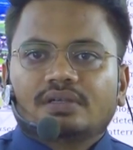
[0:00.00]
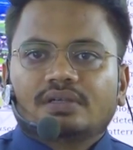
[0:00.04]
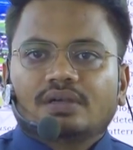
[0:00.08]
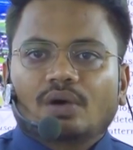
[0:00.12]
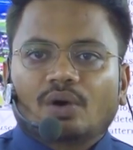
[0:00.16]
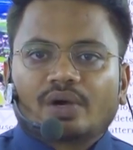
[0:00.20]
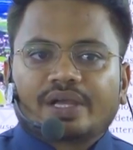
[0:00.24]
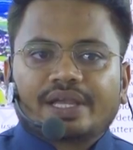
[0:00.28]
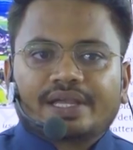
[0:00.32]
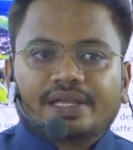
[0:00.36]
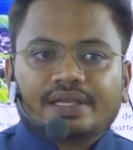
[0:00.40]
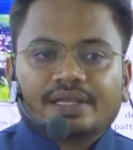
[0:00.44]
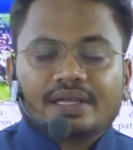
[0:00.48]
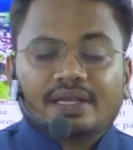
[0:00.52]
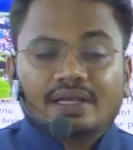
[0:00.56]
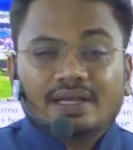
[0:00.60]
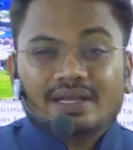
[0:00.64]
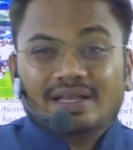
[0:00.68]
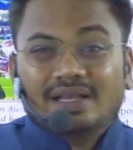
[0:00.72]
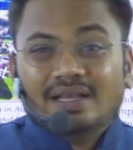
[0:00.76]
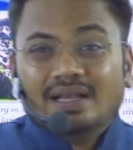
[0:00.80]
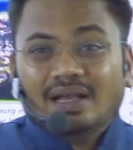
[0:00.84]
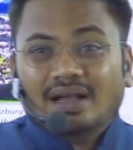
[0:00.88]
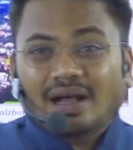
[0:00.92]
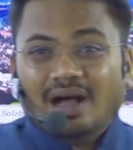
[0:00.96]
Okay,
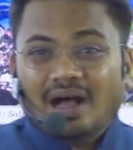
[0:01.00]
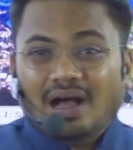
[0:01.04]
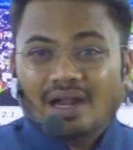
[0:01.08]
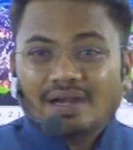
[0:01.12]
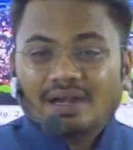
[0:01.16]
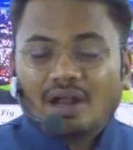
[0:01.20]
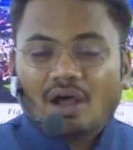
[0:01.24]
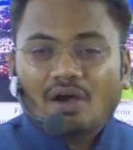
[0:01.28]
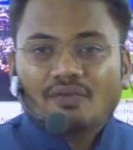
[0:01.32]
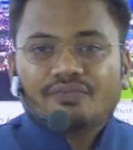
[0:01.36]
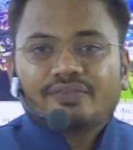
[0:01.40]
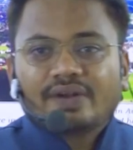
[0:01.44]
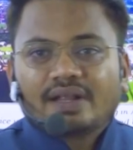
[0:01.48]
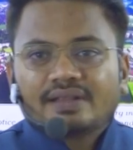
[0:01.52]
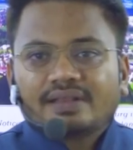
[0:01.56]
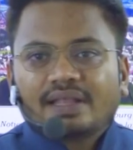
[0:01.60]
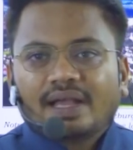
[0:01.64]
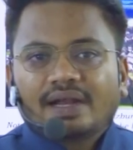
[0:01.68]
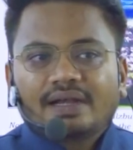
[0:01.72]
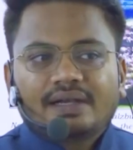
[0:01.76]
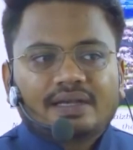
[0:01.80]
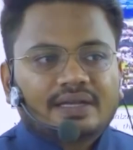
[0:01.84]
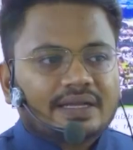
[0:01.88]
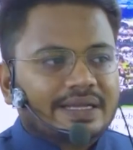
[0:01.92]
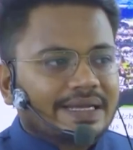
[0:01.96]
and after
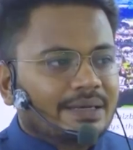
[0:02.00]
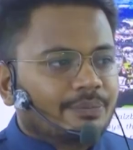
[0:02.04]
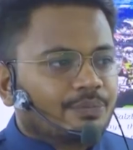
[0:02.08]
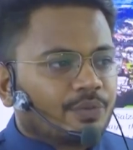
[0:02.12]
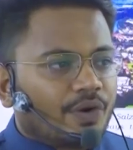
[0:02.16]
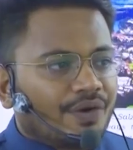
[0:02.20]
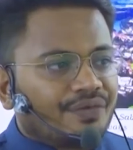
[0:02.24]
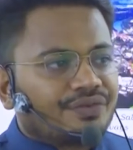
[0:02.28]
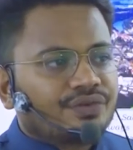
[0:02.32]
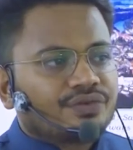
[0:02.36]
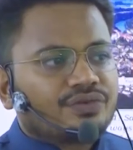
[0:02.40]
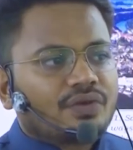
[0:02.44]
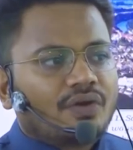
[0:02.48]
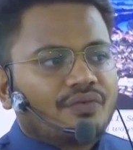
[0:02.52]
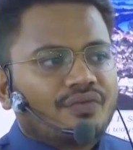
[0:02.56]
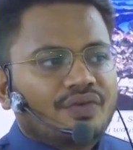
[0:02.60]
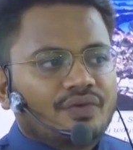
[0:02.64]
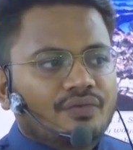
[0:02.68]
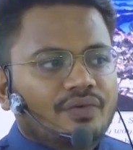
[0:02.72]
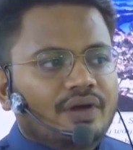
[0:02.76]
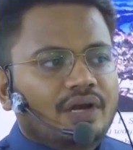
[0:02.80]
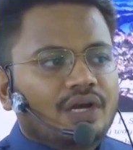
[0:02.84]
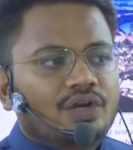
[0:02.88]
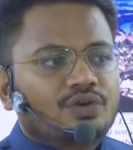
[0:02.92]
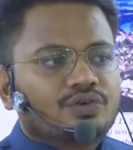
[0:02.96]
that, in process of
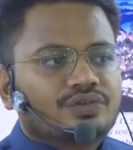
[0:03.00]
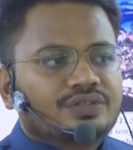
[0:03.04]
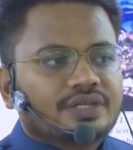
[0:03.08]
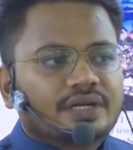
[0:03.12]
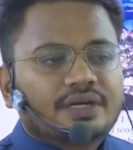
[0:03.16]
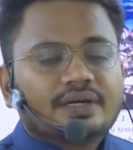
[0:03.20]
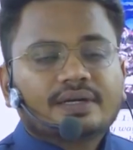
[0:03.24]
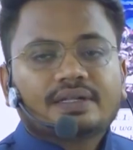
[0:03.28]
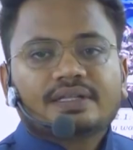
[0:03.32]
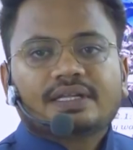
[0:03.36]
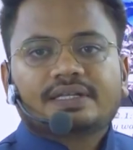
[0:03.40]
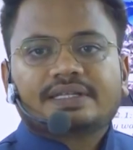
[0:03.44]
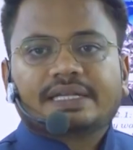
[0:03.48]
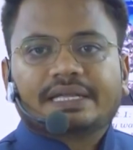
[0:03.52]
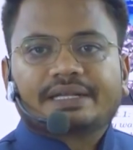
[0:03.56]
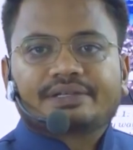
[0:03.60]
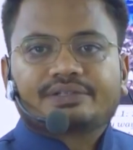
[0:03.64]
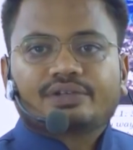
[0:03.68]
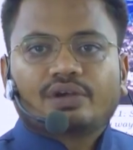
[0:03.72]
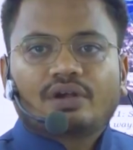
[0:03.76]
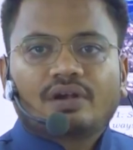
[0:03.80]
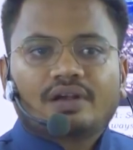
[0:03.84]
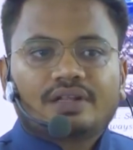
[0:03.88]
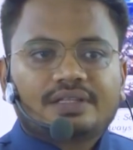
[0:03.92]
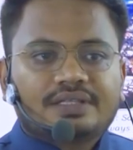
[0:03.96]
evolution, the
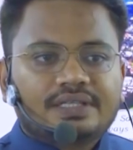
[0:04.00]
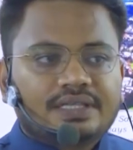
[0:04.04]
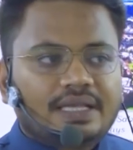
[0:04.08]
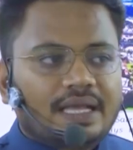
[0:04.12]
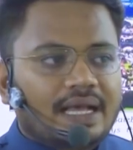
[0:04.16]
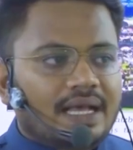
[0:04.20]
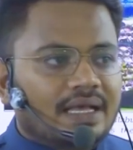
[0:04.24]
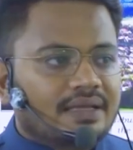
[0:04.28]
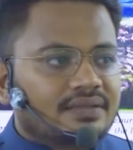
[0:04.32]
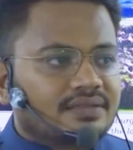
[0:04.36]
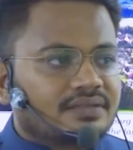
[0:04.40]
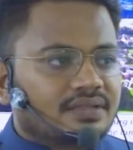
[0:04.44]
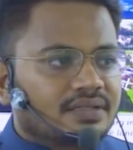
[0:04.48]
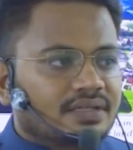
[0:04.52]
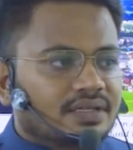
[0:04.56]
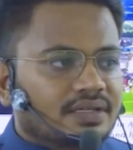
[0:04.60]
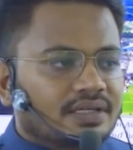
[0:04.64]
technology has